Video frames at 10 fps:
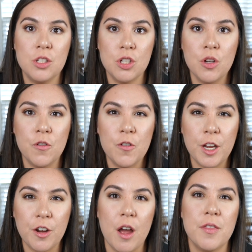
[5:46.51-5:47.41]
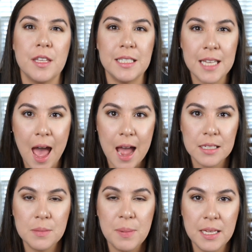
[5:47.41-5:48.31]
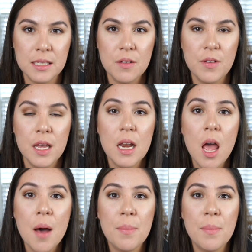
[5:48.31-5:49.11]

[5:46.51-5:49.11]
to figure out the tax piece of it,